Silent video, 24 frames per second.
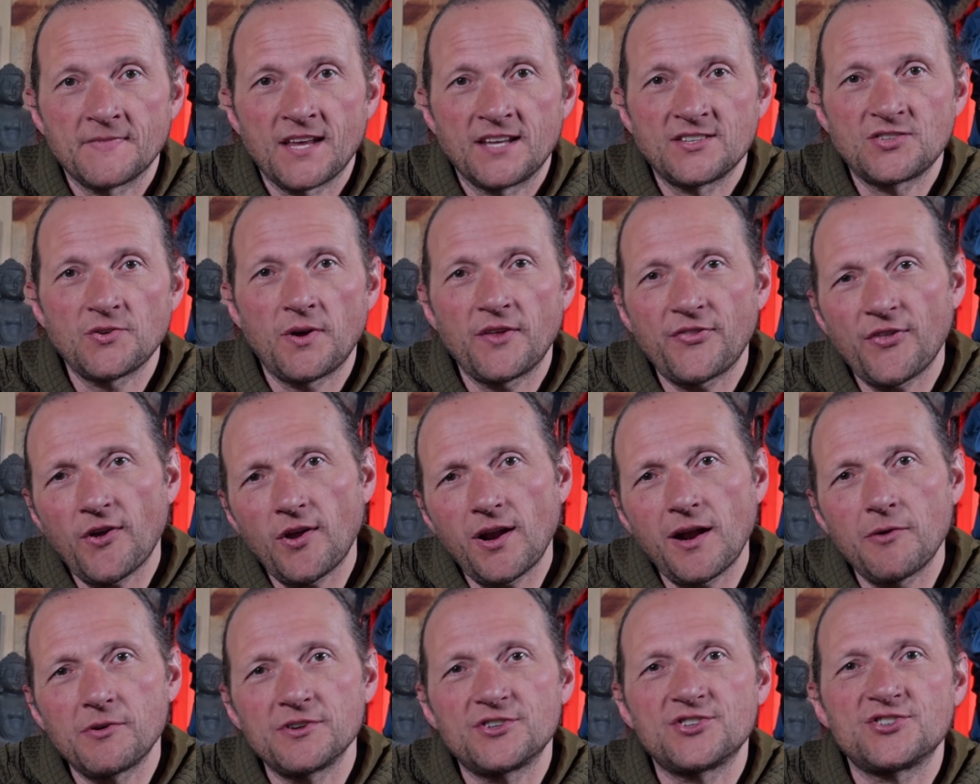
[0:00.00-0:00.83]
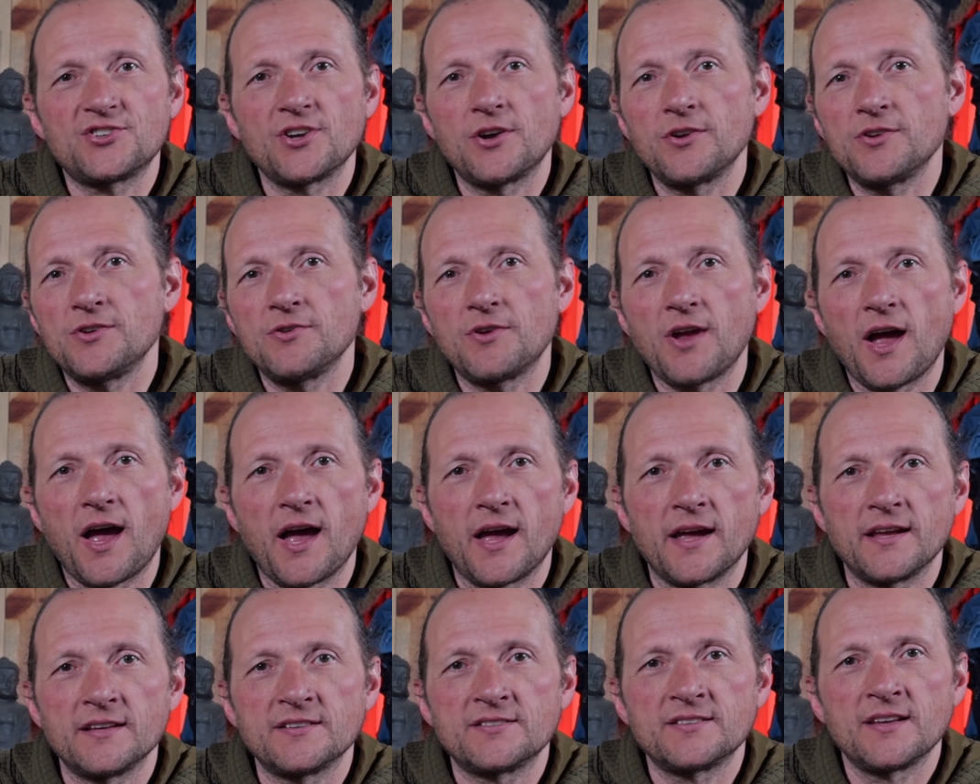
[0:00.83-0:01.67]
So I thought I would show you
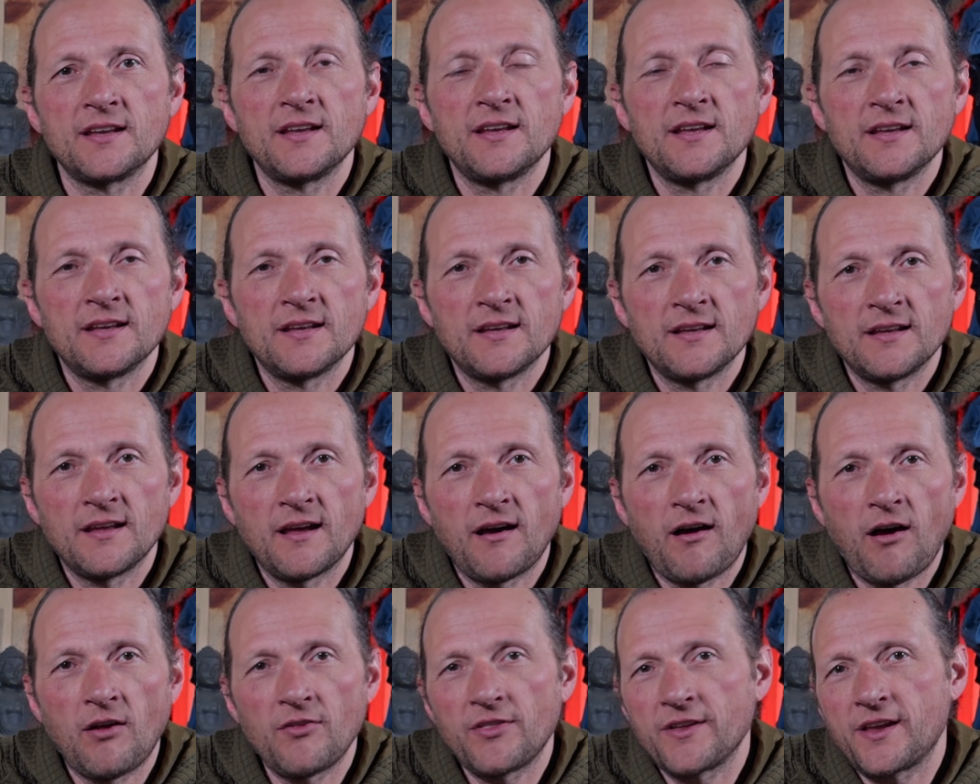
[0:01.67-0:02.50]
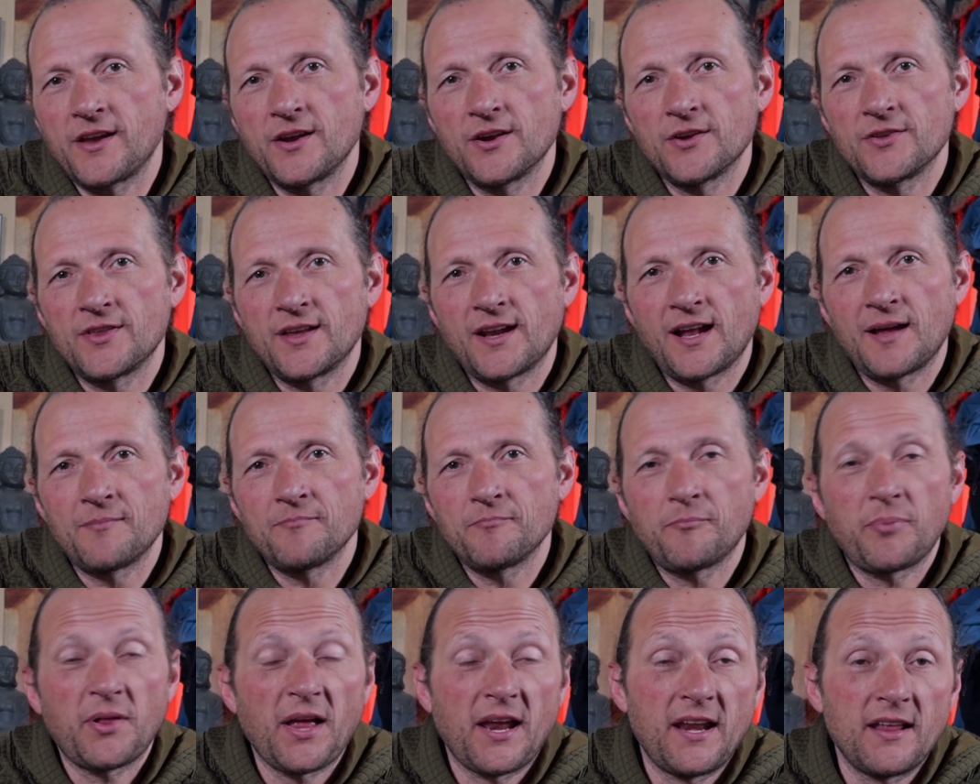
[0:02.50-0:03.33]
guys all the gear that
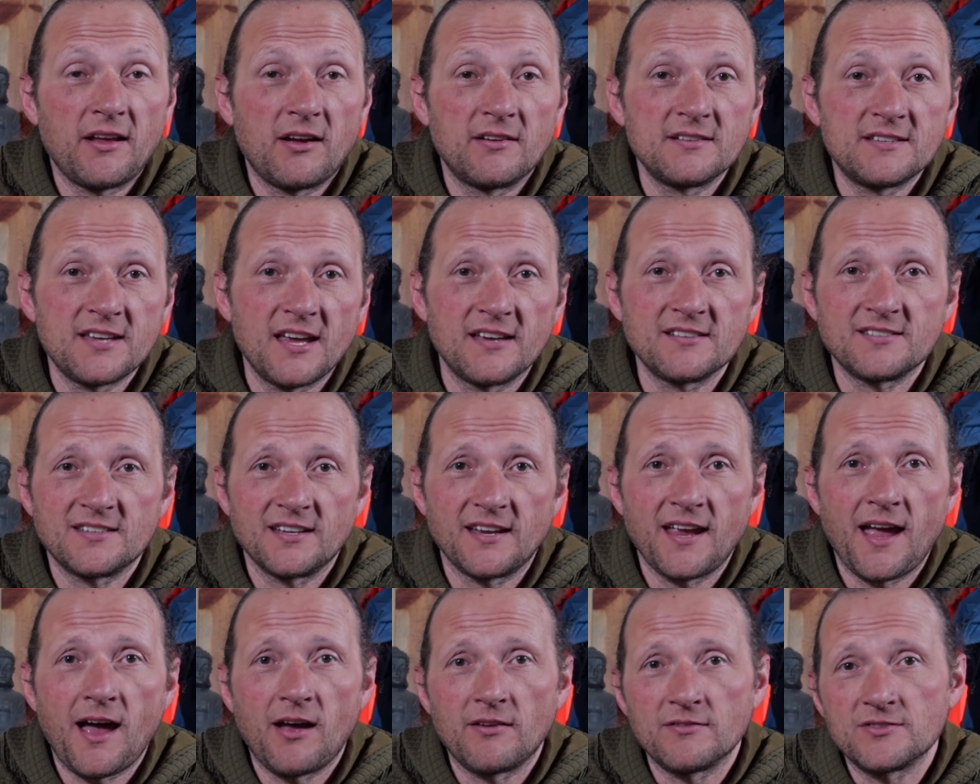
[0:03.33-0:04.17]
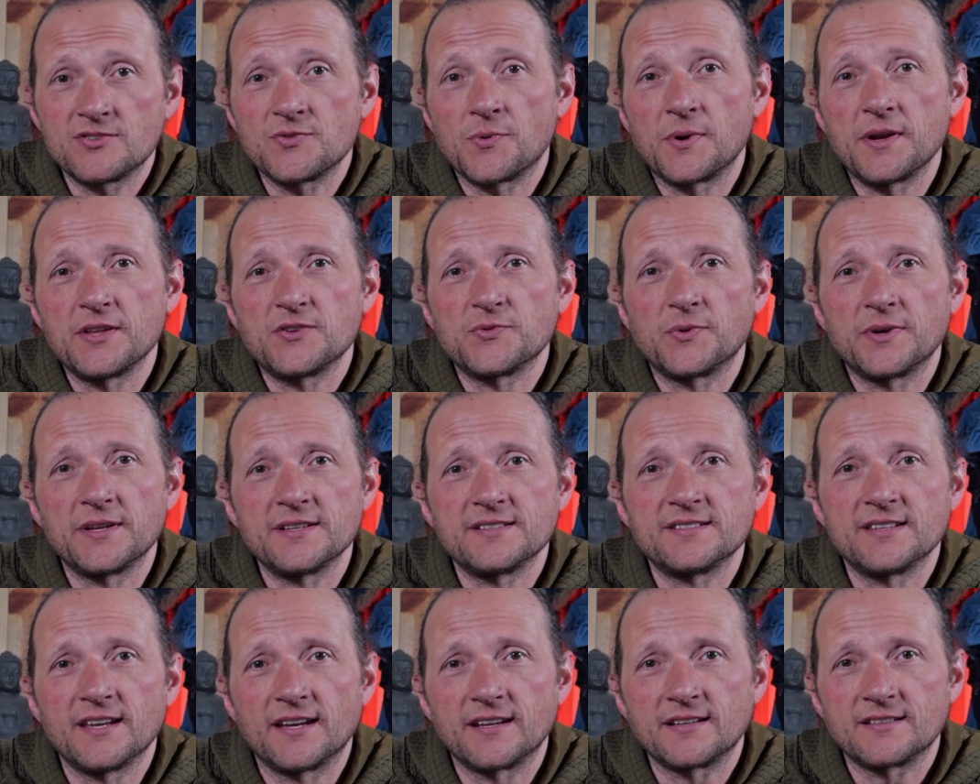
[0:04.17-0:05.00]
I'm planning on testing out in
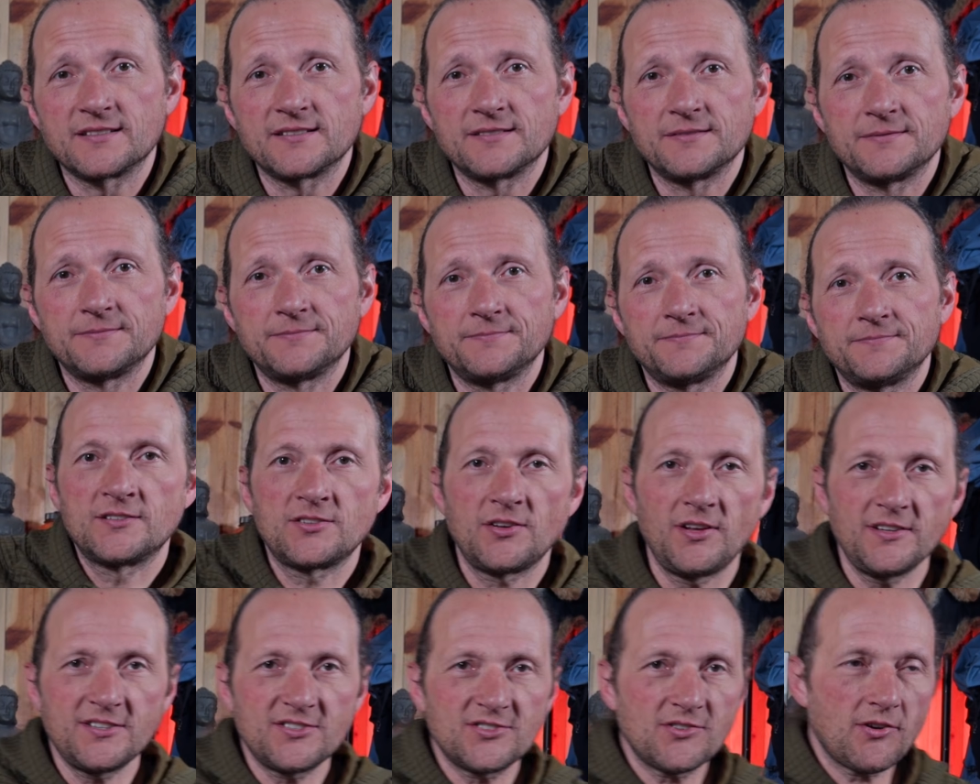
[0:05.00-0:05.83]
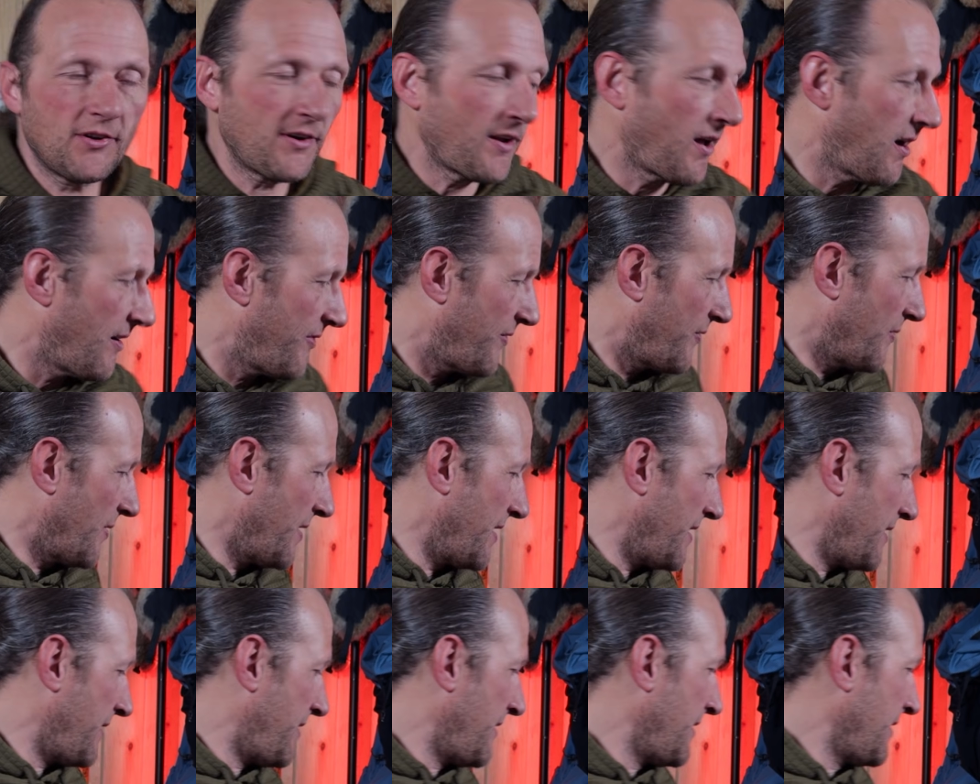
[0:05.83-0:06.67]
2026. So let's start off
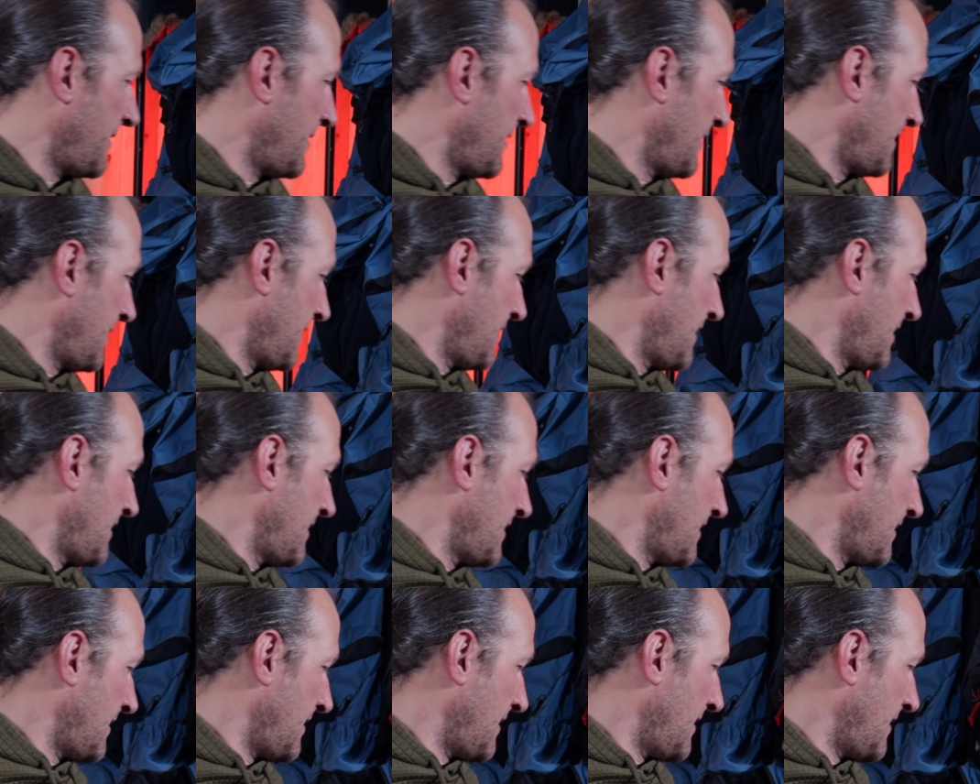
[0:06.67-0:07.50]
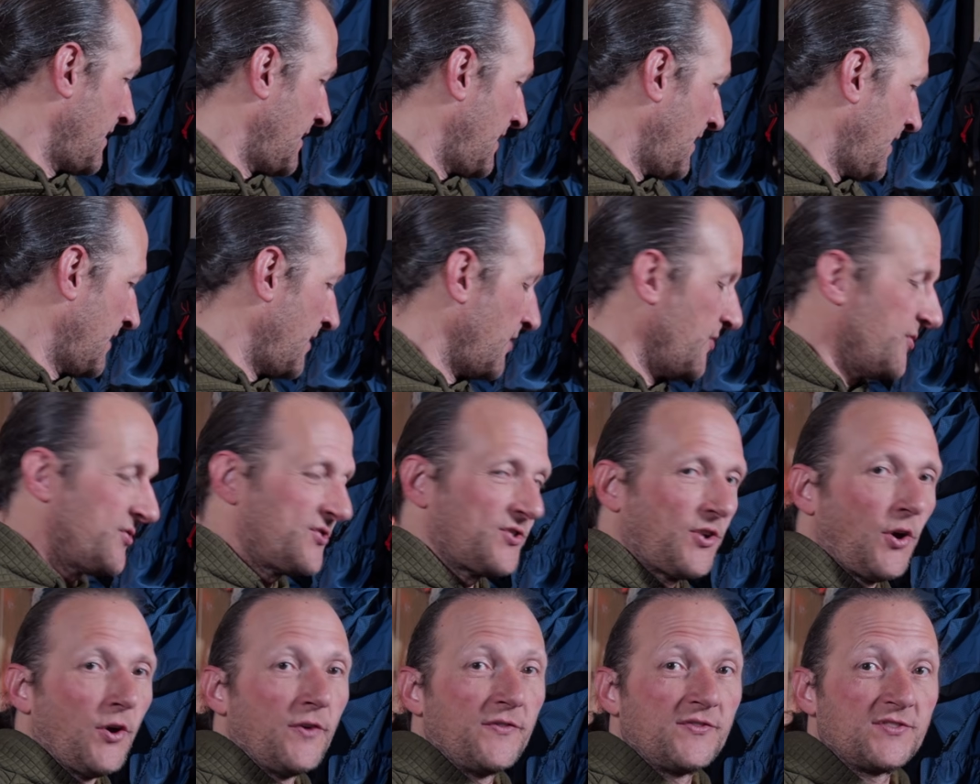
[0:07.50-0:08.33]
with a new
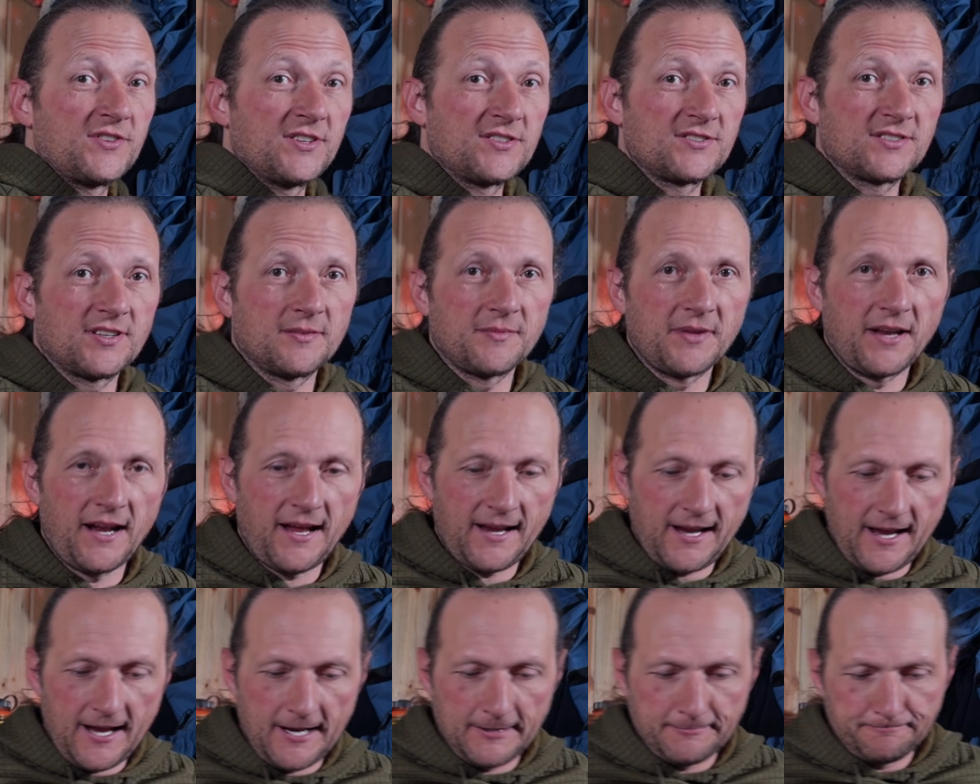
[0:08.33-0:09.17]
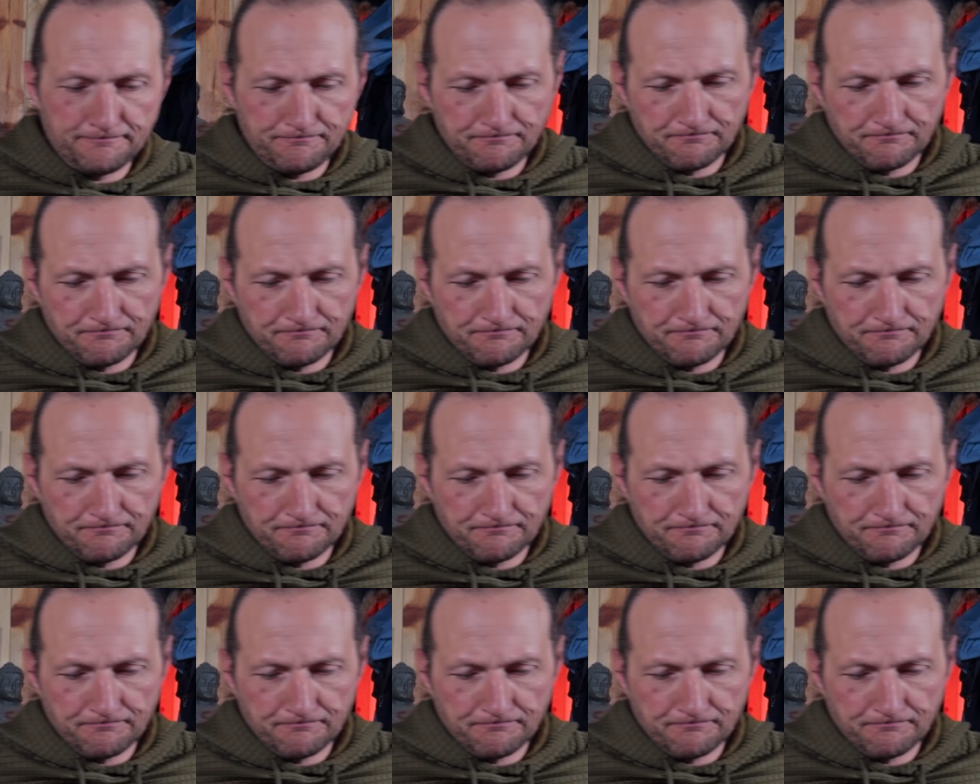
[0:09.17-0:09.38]
stove system that I got.